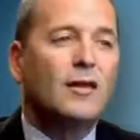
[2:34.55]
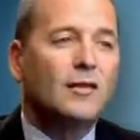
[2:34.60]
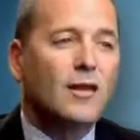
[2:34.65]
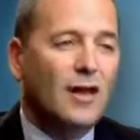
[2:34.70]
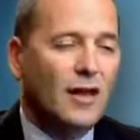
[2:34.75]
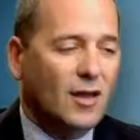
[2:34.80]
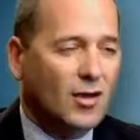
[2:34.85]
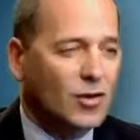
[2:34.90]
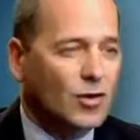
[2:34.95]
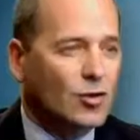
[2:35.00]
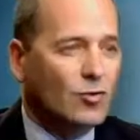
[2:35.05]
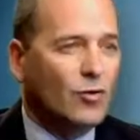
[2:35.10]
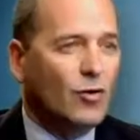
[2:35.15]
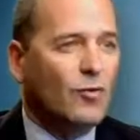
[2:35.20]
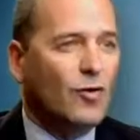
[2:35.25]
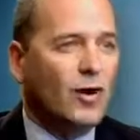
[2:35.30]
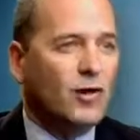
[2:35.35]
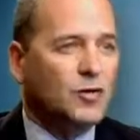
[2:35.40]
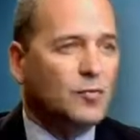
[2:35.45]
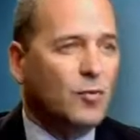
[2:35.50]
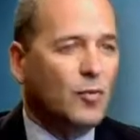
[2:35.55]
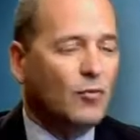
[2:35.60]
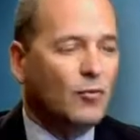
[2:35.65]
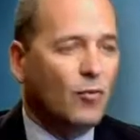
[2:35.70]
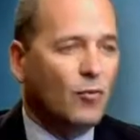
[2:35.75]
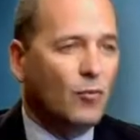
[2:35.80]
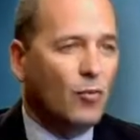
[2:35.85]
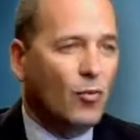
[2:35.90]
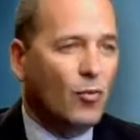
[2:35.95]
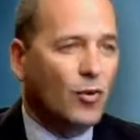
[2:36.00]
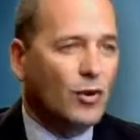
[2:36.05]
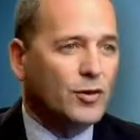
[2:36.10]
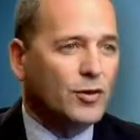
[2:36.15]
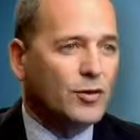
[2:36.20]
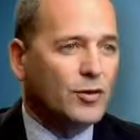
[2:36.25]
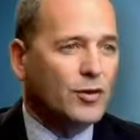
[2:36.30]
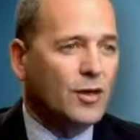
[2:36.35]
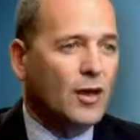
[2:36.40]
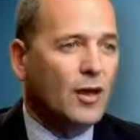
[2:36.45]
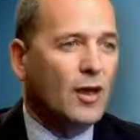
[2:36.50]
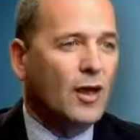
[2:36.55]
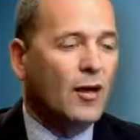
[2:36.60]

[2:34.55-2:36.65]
They issue their expert reports.